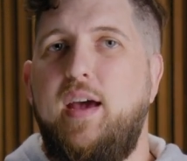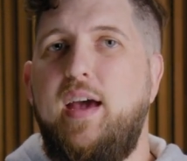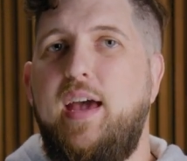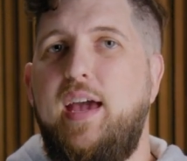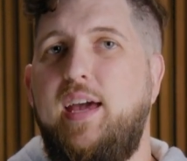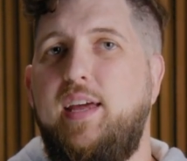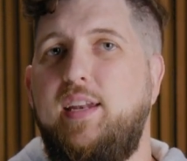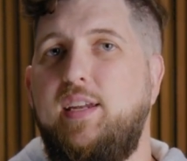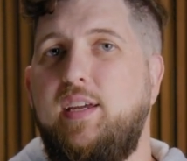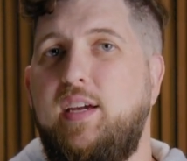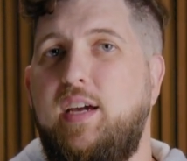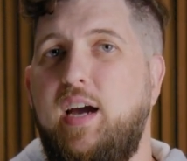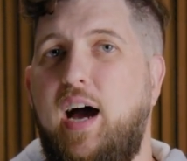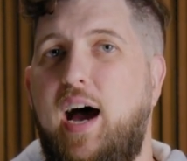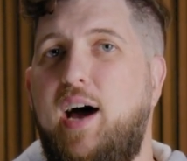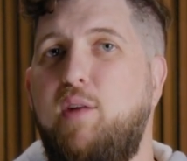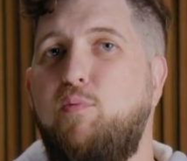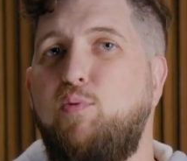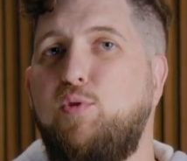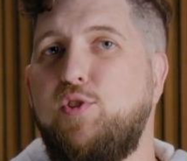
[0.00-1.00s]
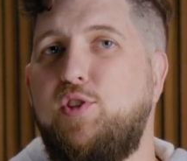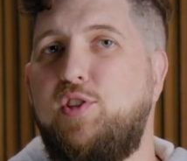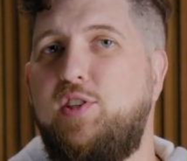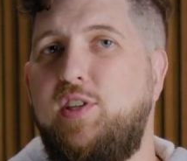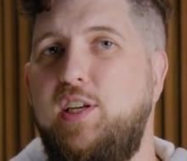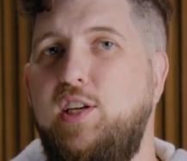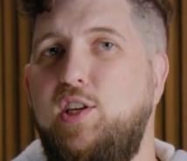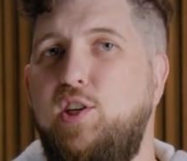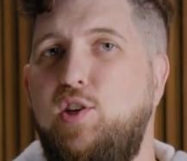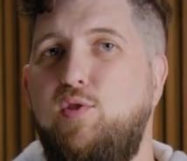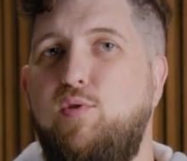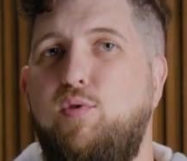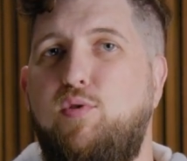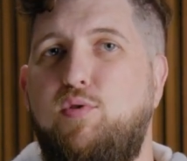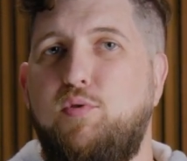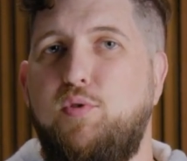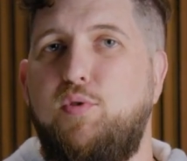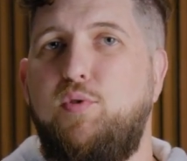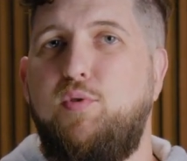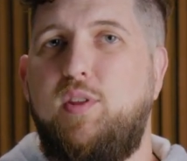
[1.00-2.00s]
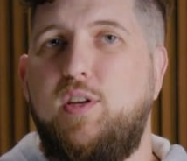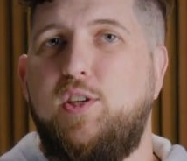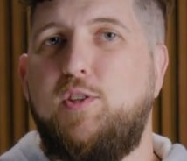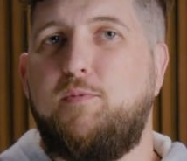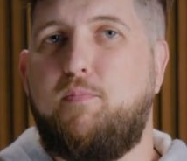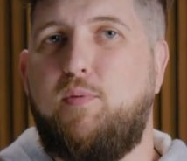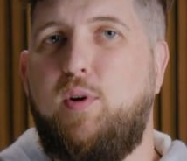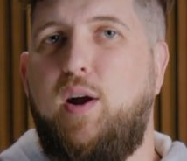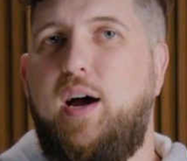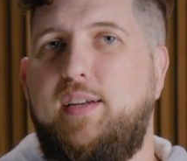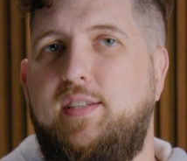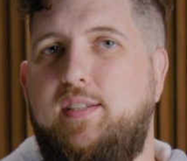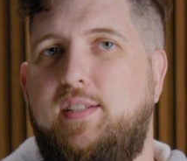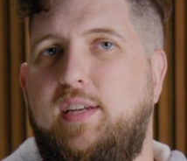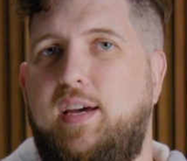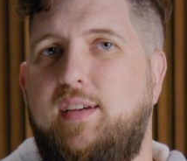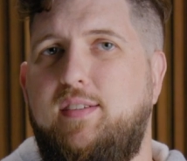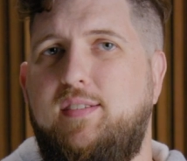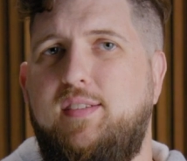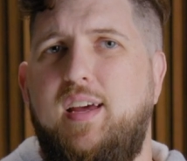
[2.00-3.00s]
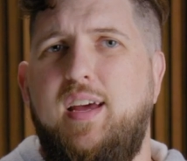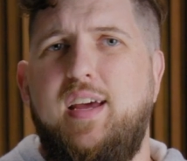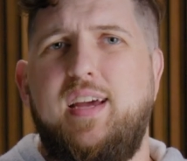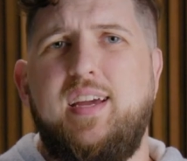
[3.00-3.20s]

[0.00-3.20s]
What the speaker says: And God will see you through this process.